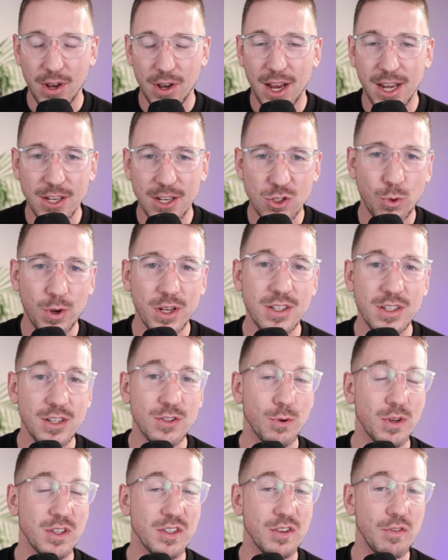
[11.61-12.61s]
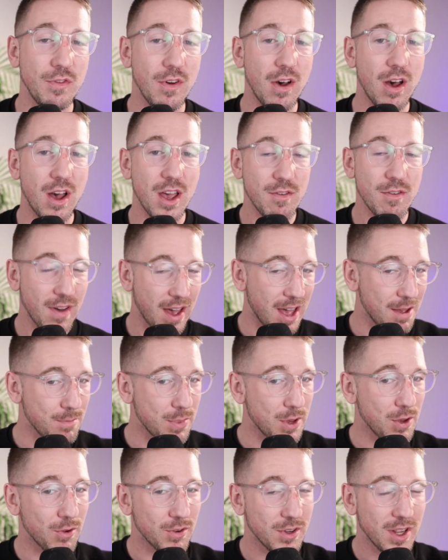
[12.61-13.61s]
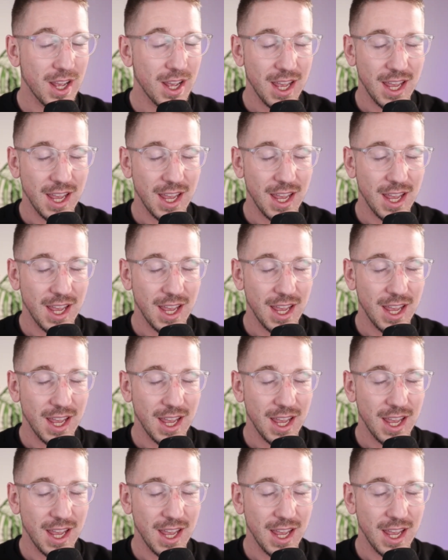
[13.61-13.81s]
And in 2025 and beyond,